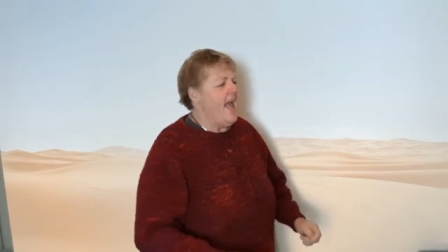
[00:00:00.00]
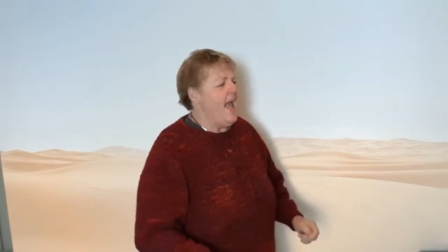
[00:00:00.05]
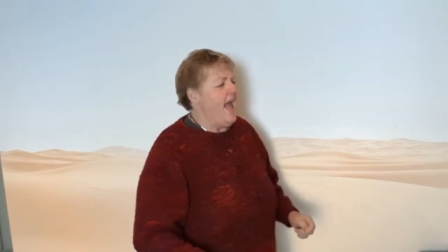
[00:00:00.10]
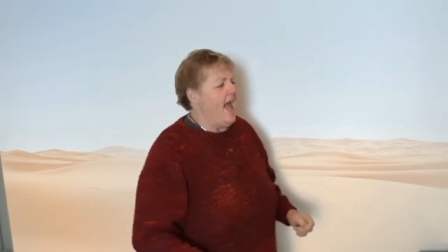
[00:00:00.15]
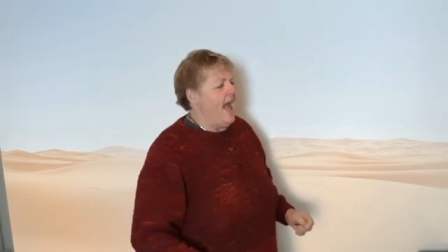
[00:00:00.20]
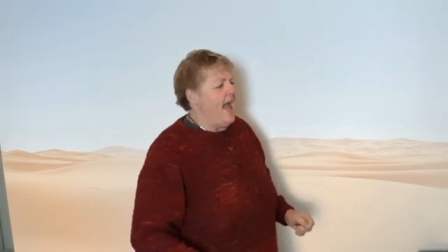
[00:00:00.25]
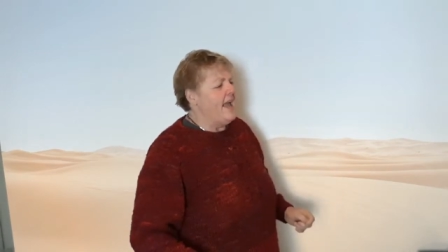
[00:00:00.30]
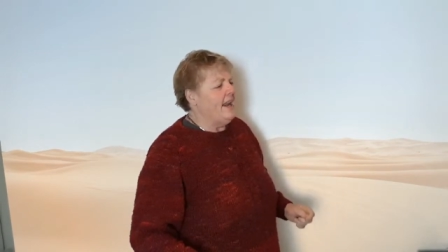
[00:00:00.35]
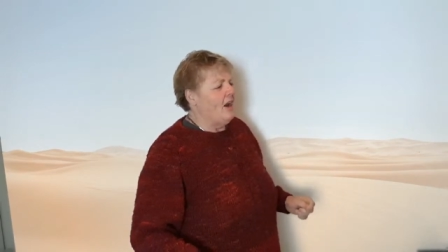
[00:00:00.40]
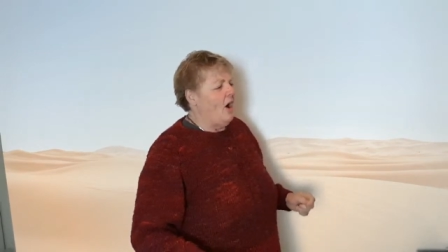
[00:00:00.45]

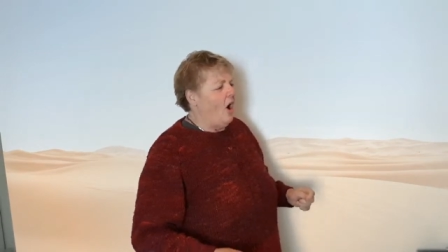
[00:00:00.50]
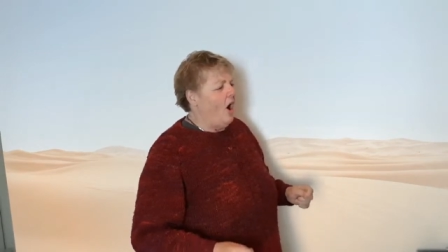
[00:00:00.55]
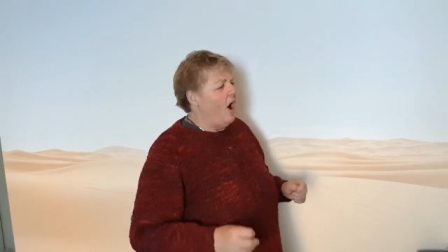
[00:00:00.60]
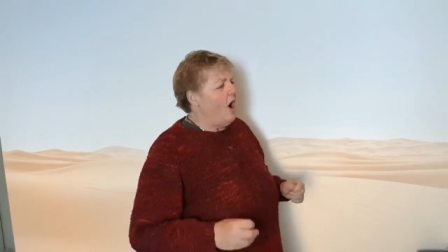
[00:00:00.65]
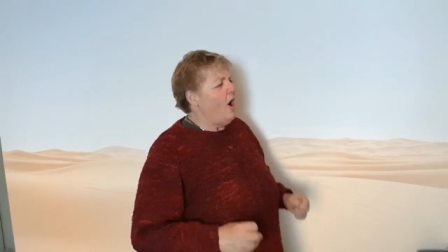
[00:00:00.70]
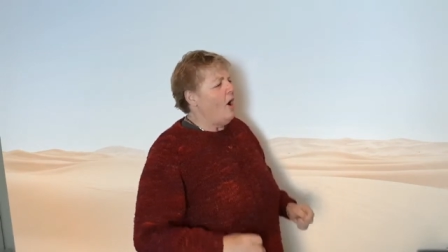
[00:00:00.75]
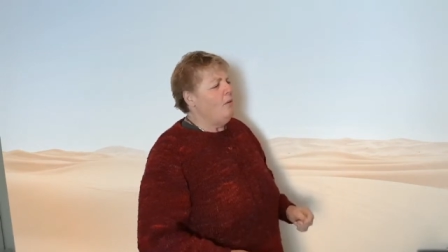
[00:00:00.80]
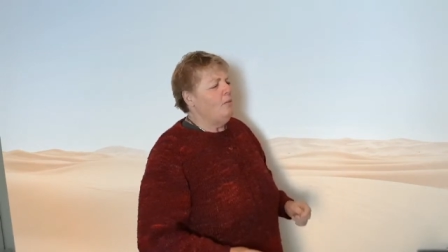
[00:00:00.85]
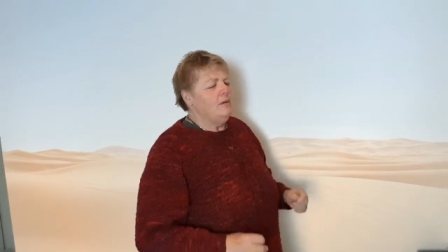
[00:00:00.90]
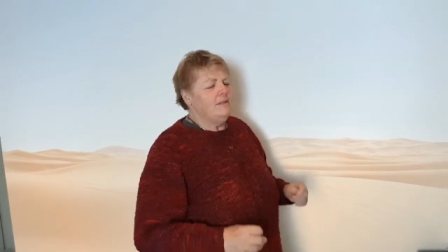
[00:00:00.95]
And
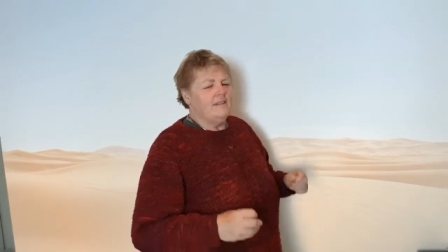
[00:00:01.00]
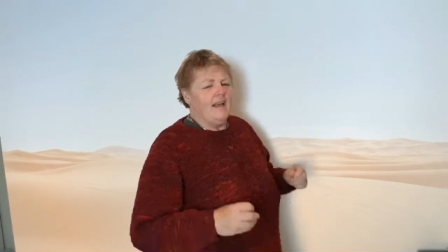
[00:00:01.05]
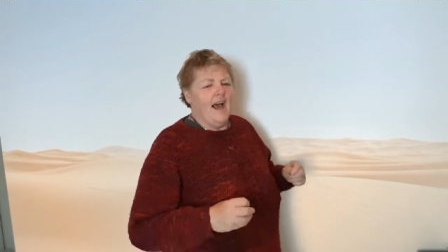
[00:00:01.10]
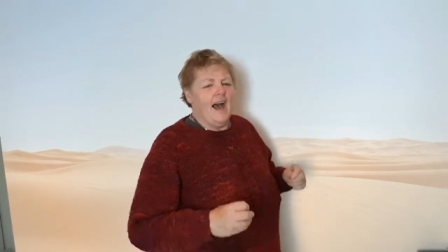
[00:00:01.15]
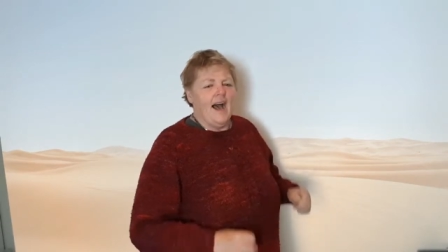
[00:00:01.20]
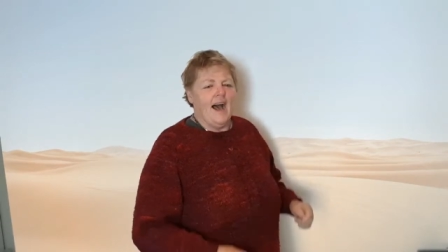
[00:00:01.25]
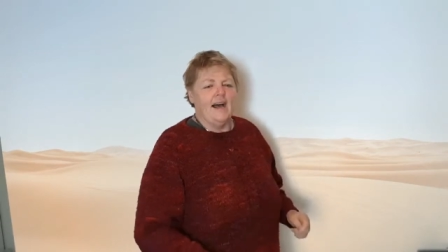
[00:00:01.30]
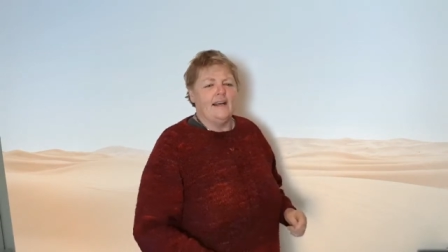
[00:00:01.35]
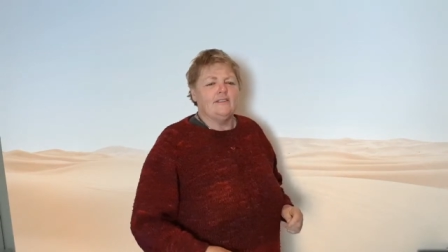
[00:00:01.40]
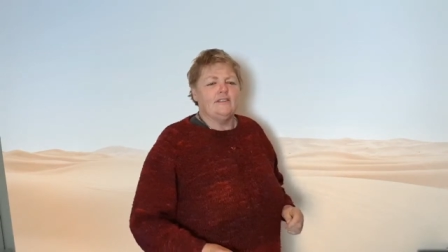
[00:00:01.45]
I was
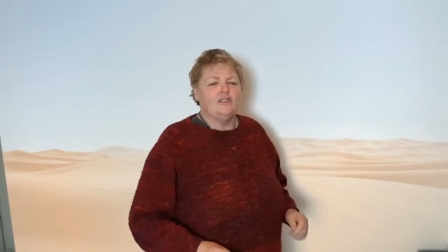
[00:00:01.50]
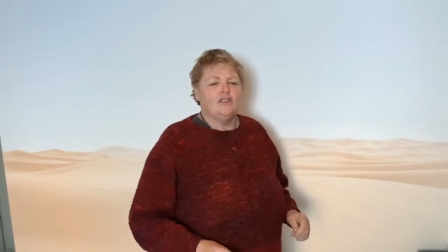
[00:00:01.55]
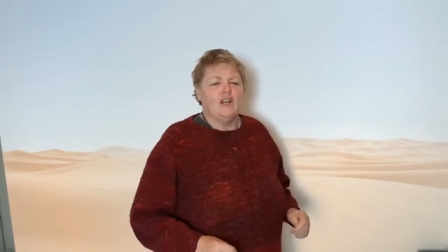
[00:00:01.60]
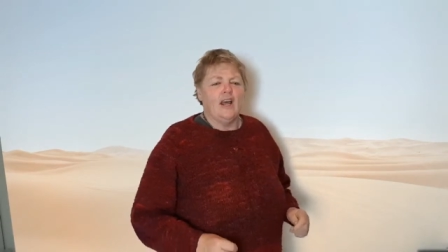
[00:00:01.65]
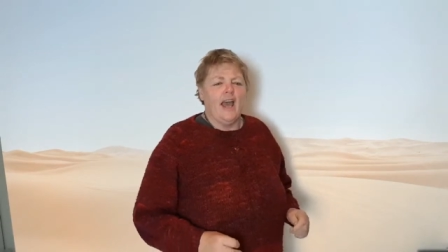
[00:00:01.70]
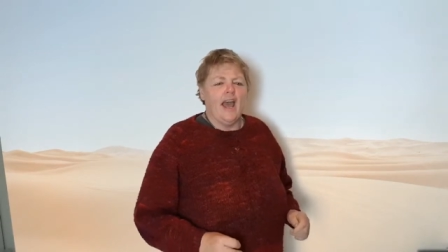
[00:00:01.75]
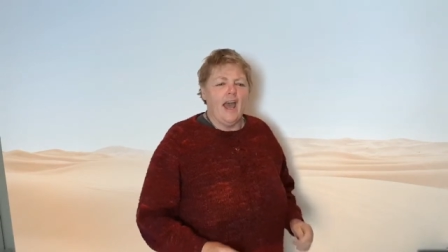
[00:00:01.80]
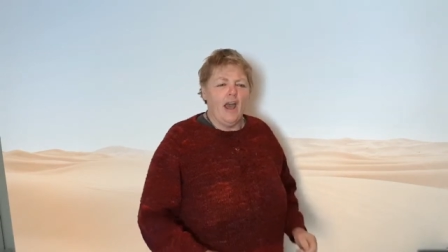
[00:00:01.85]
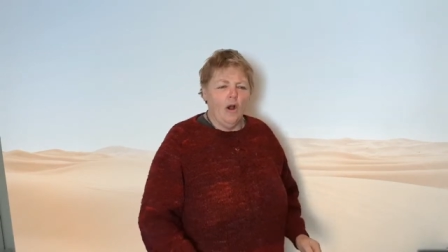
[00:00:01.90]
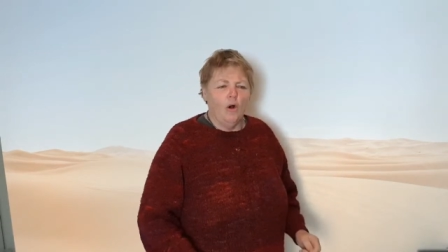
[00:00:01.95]
asked to
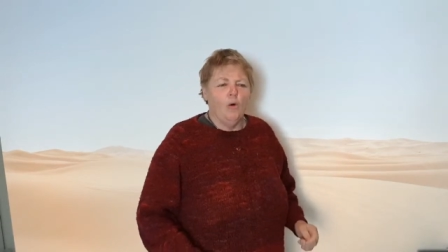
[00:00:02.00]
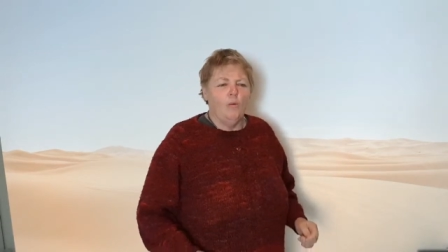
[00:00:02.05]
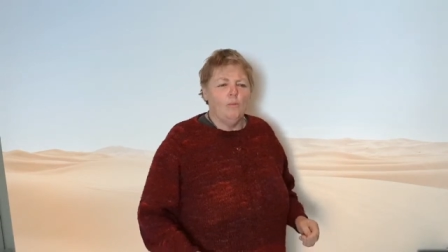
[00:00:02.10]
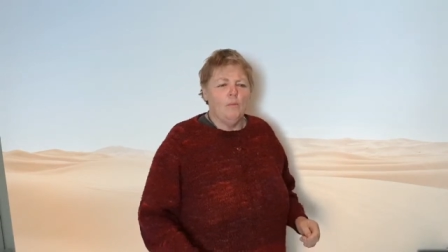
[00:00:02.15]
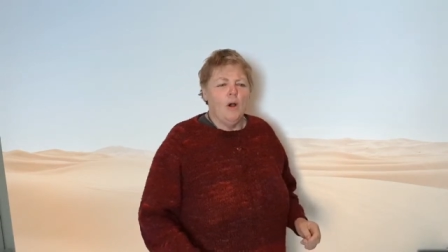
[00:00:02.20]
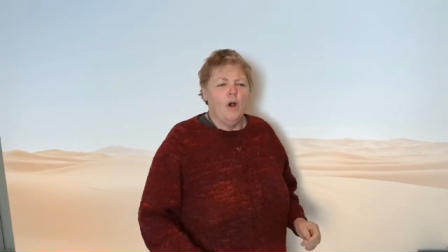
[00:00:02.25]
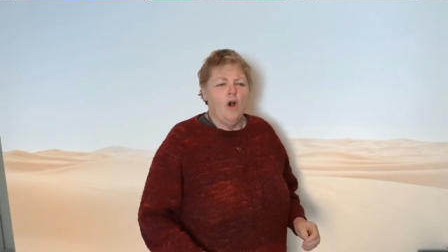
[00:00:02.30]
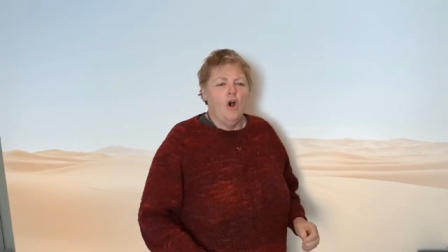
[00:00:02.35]
help